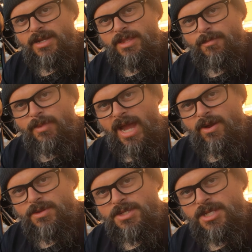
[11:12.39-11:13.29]
and the
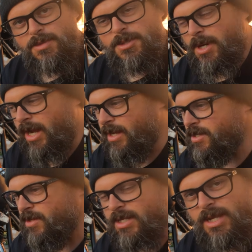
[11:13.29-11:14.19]
back one seems fine,
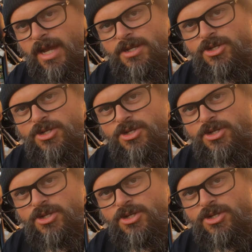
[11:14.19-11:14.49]
so that's kind of